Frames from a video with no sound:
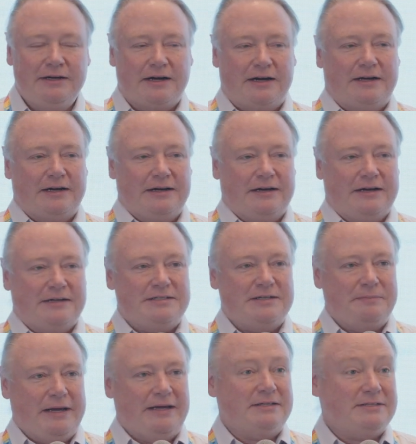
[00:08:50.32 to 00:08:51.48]

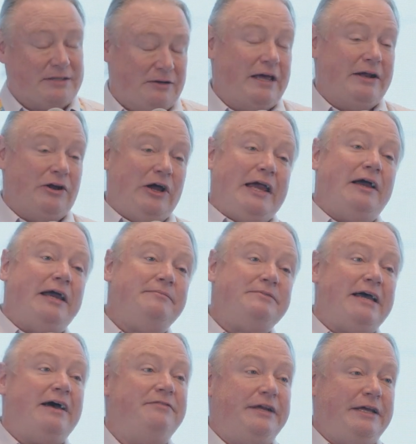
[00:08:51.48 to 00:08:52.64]
domains and aim to
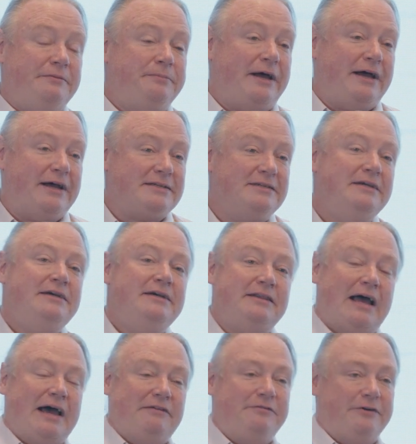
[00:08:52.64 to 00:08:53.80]
have an impact
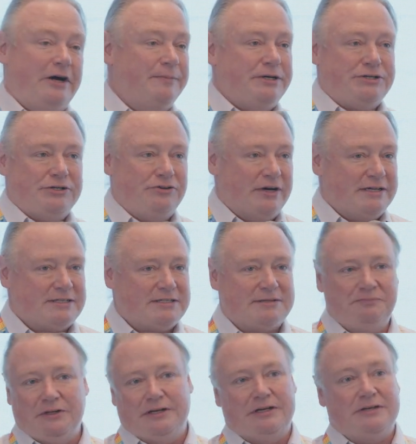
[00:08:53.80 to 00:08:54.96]
that very much address,
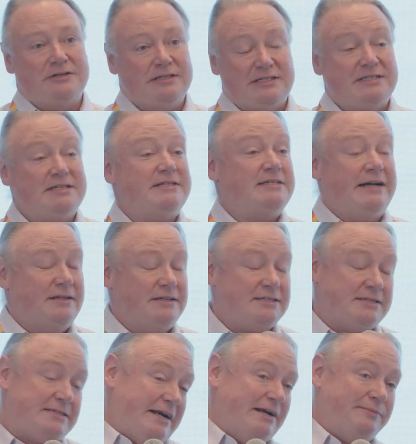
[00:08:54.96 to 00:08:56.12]
the
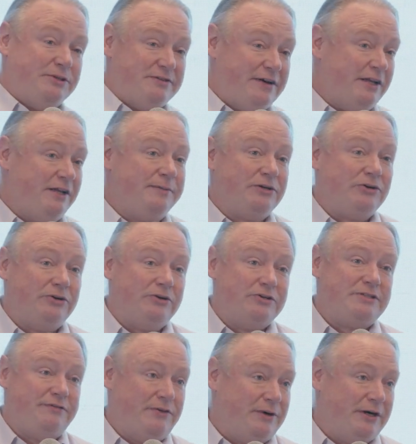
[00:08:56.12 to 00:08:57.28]
sustainable development
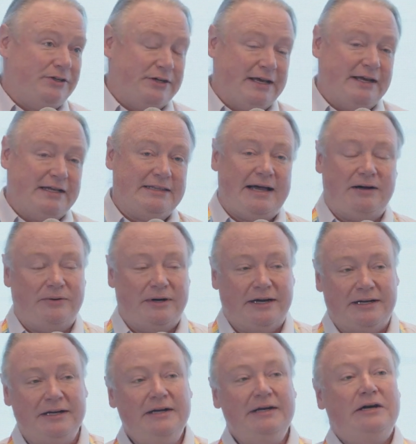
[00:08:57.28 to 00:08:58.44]
goals, if you want to look at it that
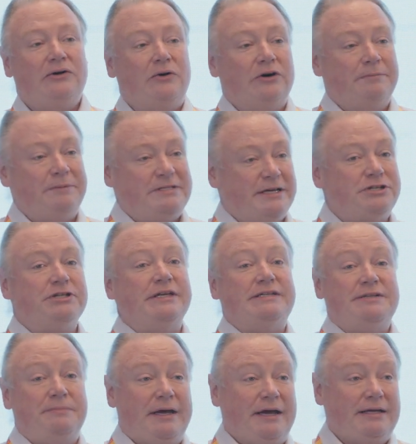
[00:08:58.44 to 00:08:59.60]
way, or potentially
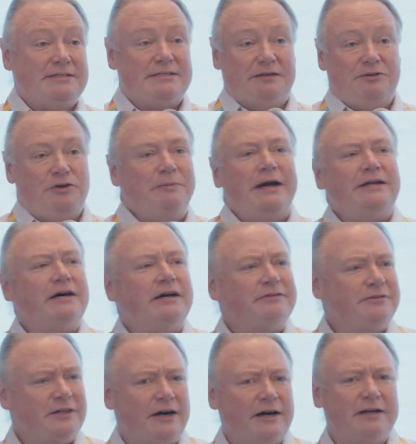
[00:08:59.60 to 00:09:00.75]
domains that you might not have
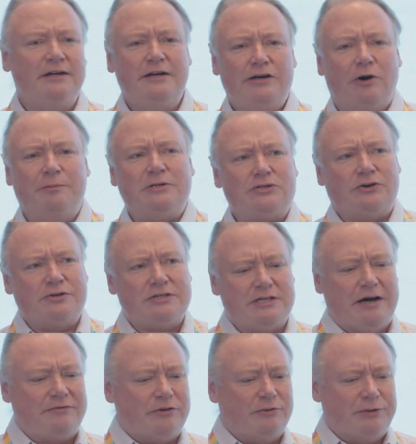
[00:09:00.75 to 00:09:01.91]
thought open source
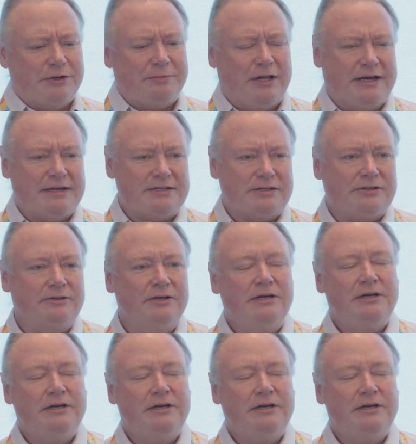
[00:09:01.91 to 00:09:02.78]
software would apply to,